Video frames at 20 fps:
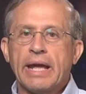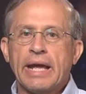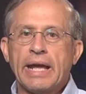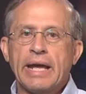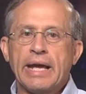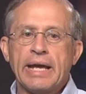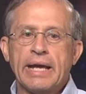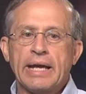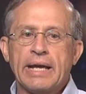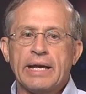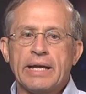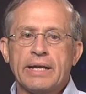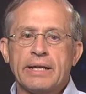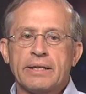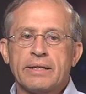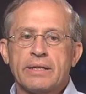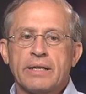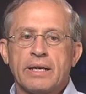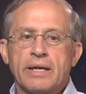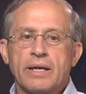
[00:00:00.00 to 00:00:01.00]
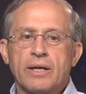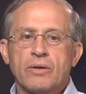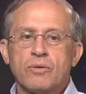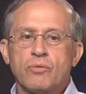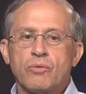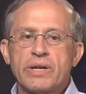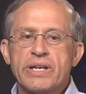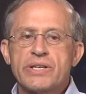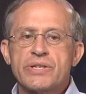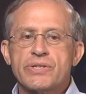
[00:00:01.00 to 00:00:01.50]
And
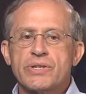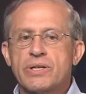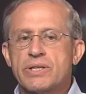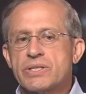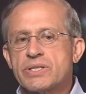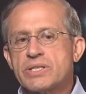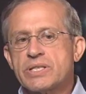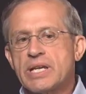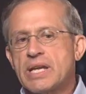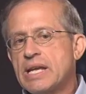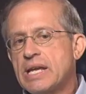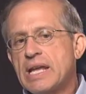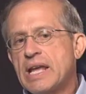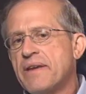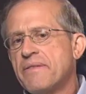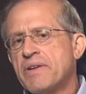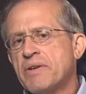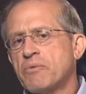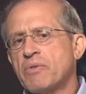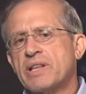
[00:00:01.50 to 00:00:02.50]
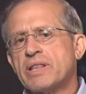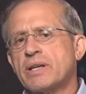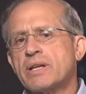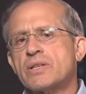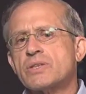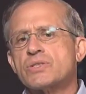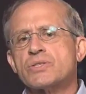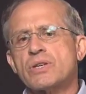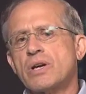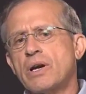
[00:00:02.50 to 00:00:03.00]
uh, we should see, even with
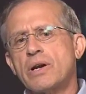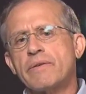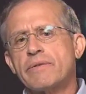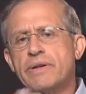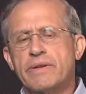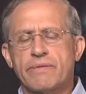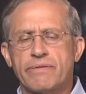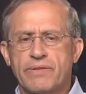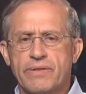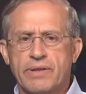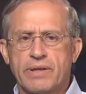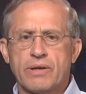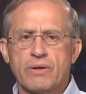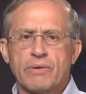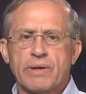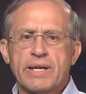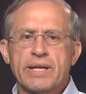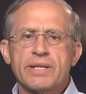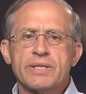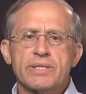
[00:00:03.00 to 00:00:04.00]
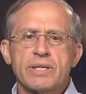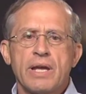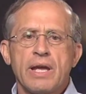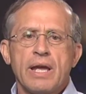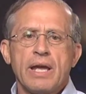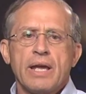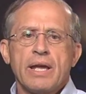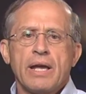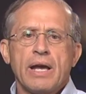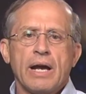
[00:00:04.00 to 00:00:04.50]
conservative theories,
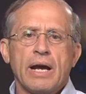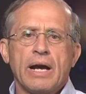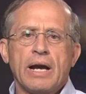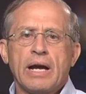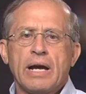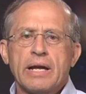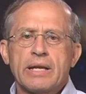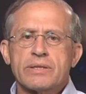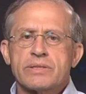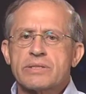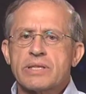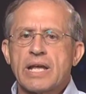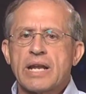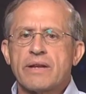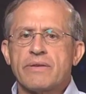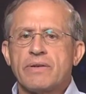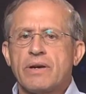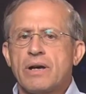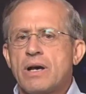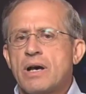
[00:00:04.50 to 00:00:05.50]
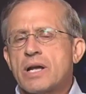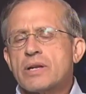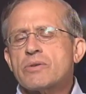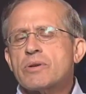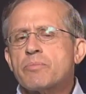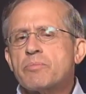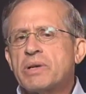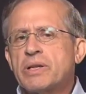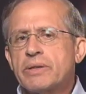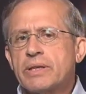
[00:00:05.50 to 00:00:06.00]
uh, instead of
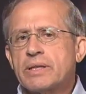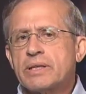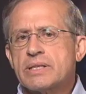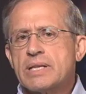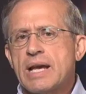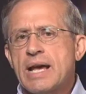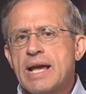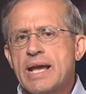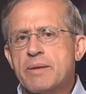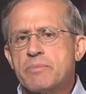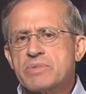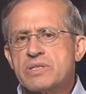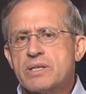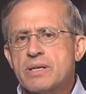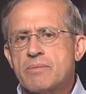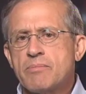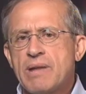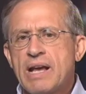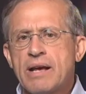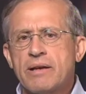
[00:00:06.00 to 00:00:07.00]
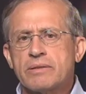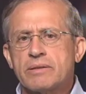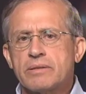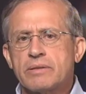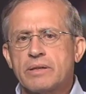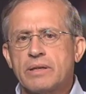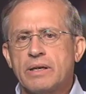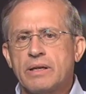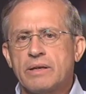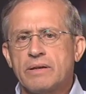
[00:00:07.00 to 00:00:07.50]
100 billion times the amount
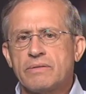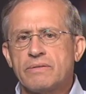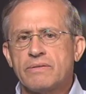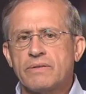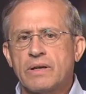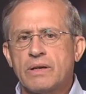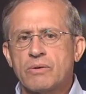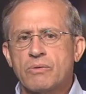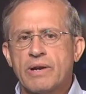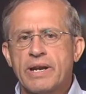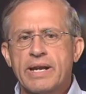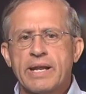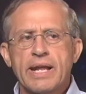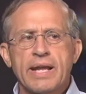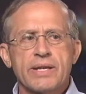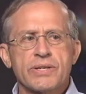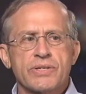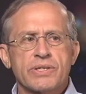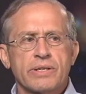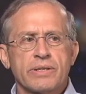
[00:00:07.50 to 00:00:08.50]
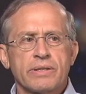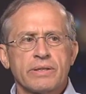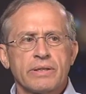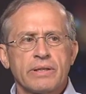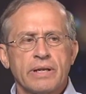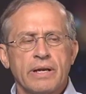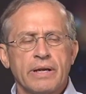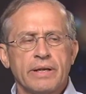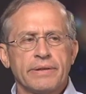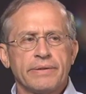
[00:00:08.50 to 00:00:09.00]
of uh,
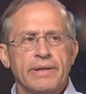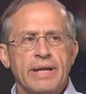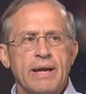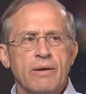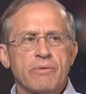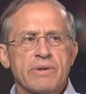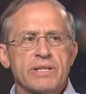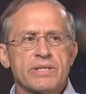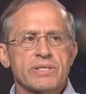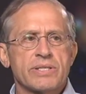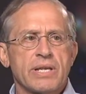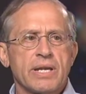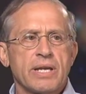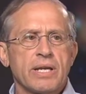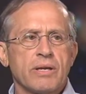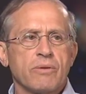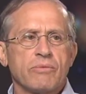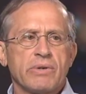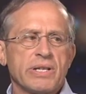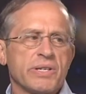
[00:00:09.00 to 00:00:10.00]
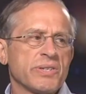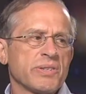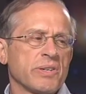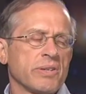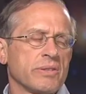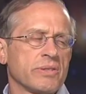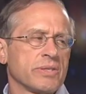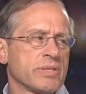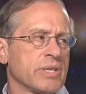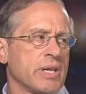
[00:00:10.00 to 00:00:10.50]
radiation uh, that we see, we
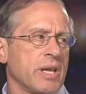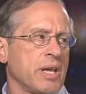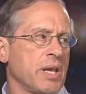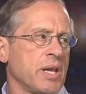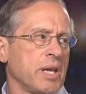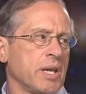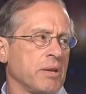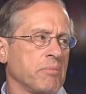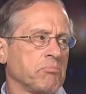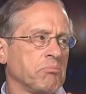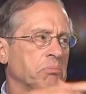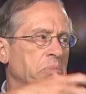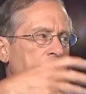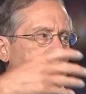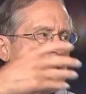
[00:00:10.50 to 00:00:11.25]
should see